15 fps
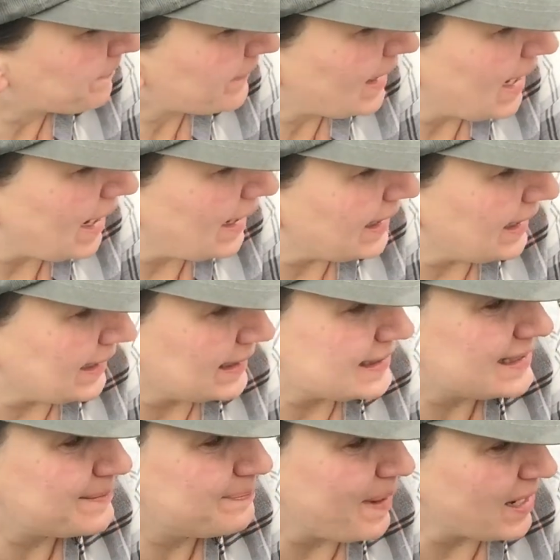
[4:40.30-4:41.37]
And
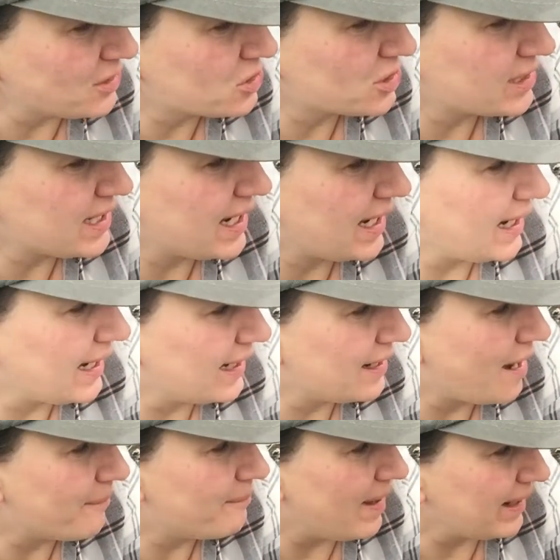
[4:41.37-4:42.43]
especially in
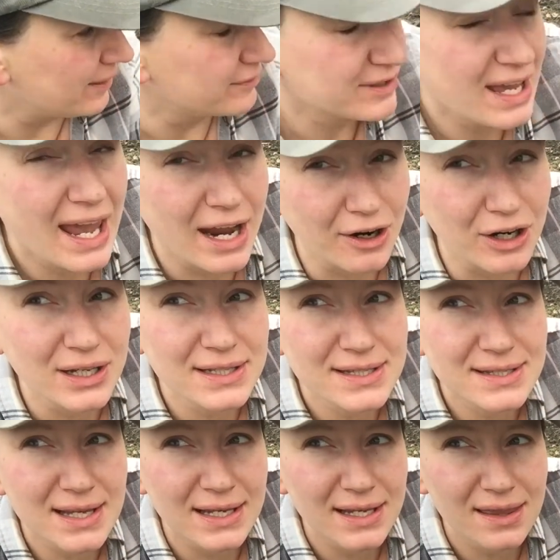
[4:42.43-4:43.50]
a bed of
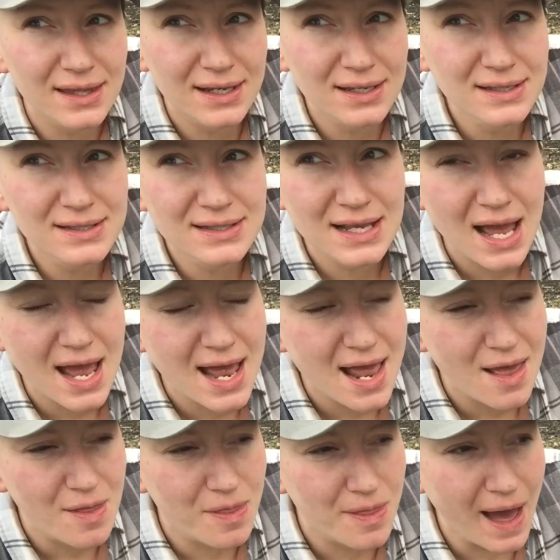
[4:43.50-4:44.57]
carrots like this,
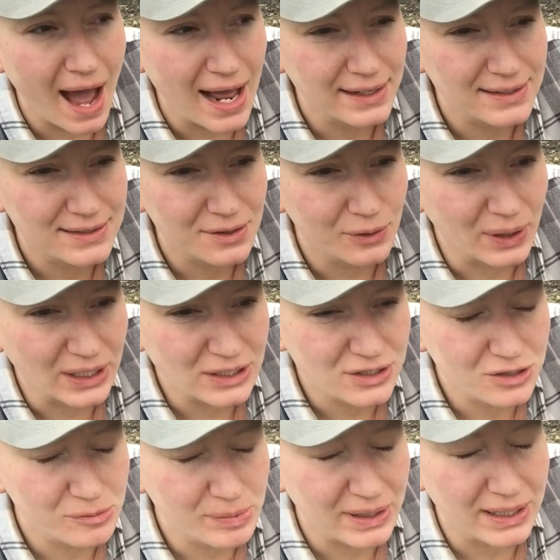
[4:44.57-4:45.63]
that is going
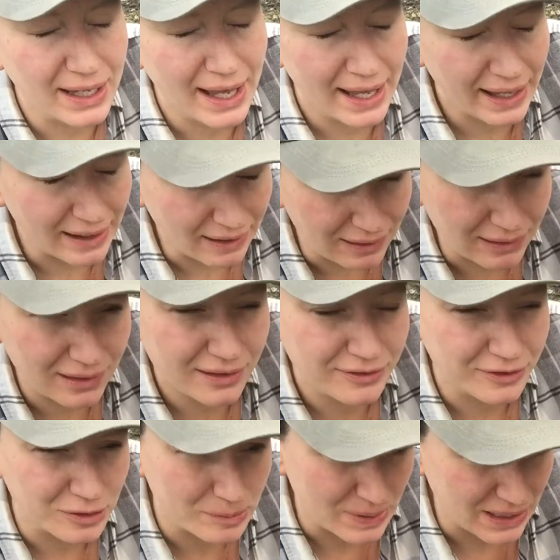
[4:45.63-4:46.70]
to be hell
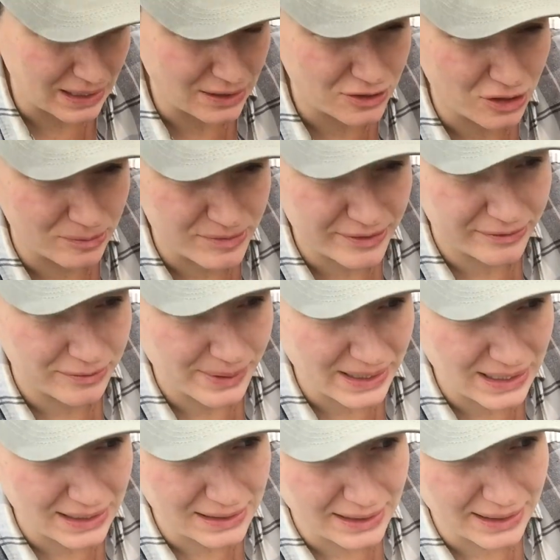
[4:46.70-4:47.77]
for me in terms of
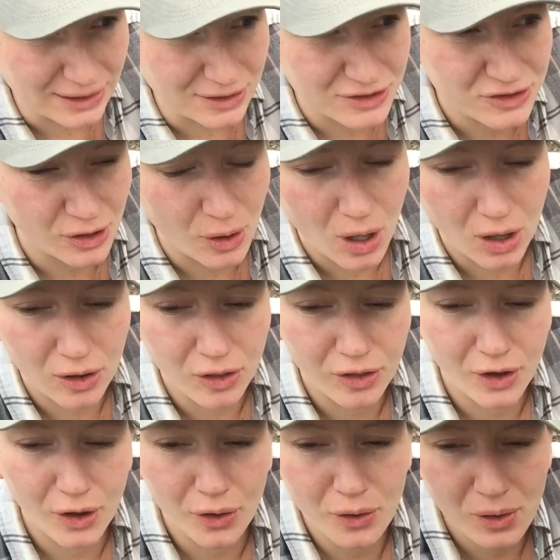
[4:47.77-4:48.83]
weeding later. So
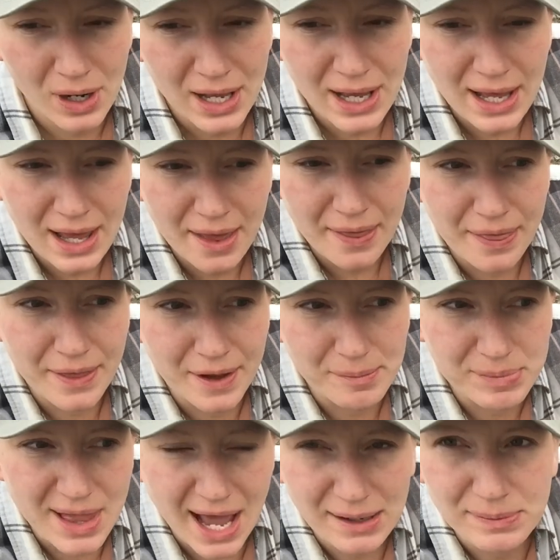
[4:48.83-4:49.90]
although the
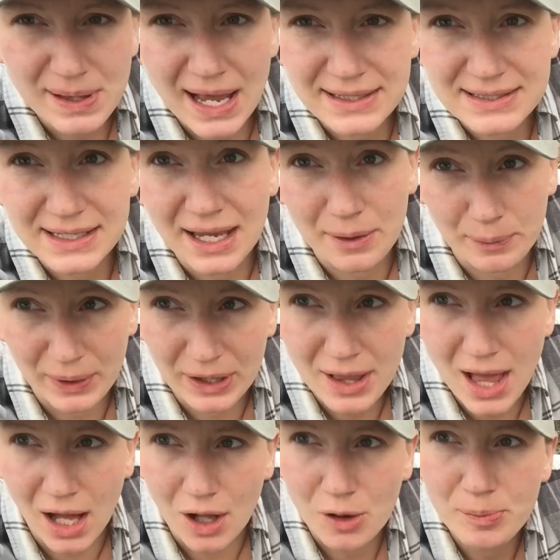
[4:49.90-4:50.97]
black plastic, it will
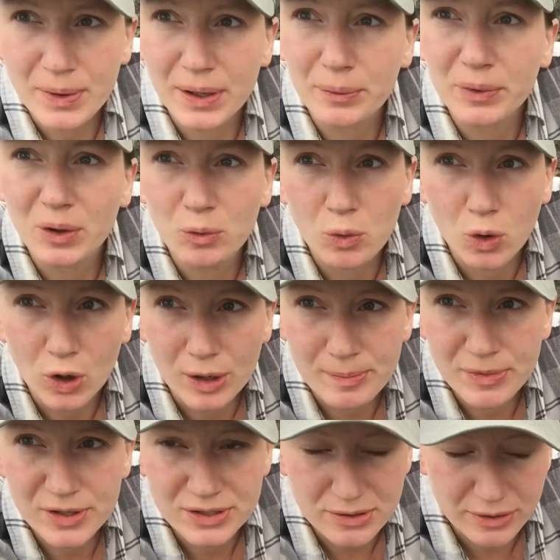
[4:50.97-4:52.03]
help, it will warm
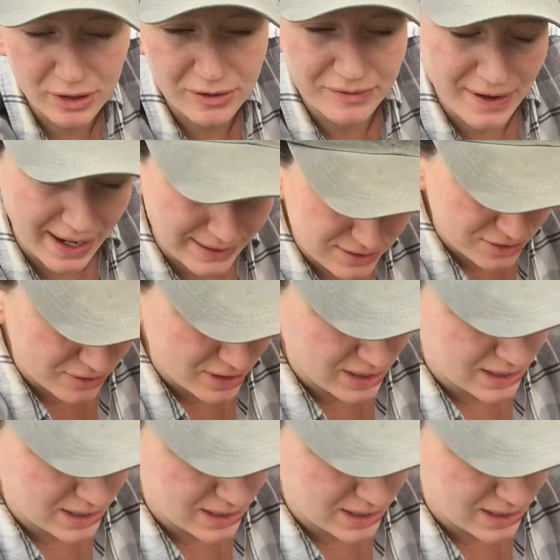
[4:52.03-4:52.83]
the soil faster than